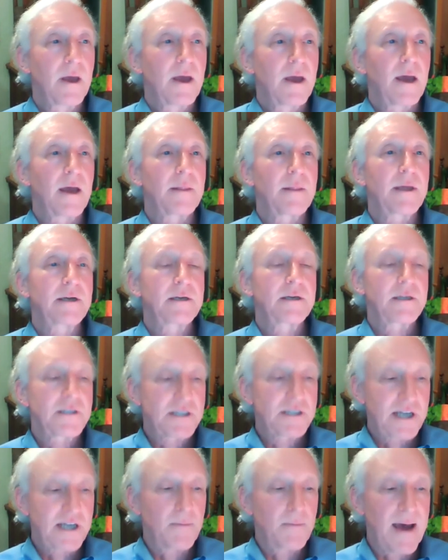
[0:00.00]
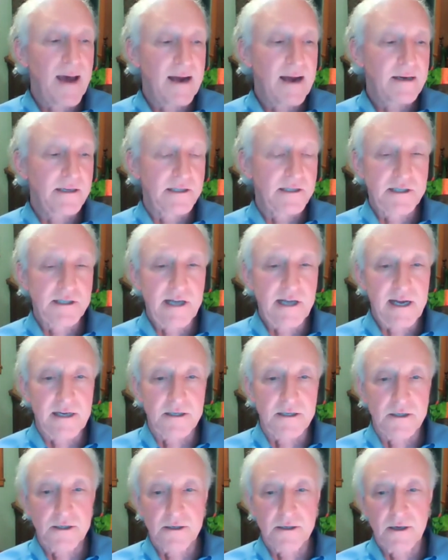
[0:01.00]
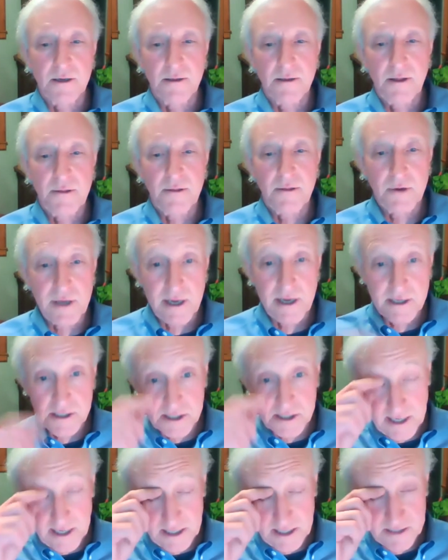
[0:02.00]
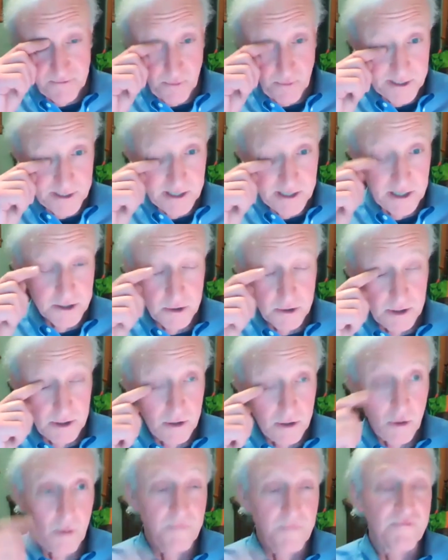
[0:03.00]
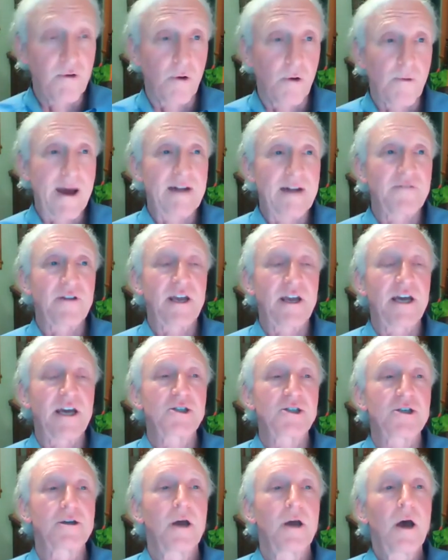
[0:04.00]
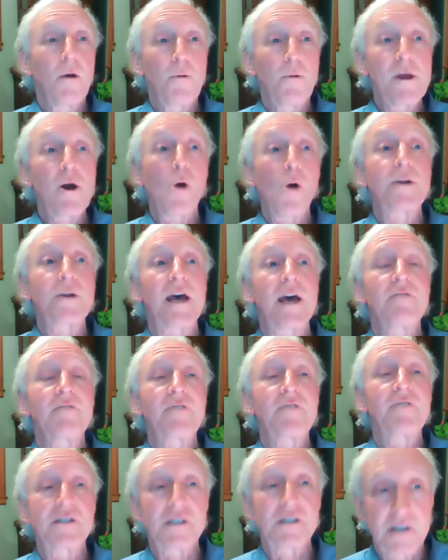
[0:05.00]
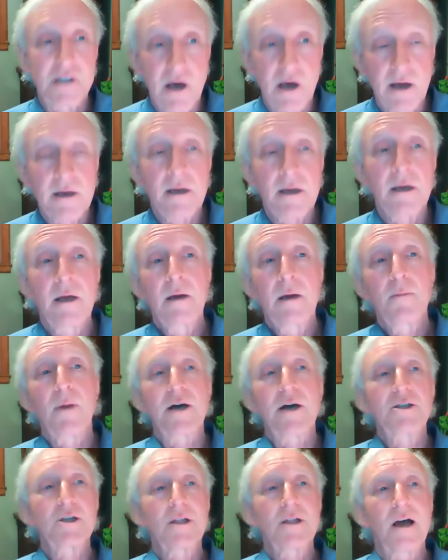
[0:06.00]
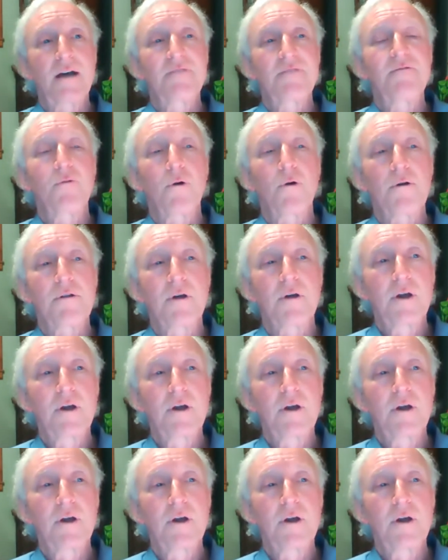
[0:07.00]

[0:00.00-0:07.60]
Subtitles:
and then sent back to the states, the 38 states, for potential and hope for ratification. We hope to have this done by July 4th,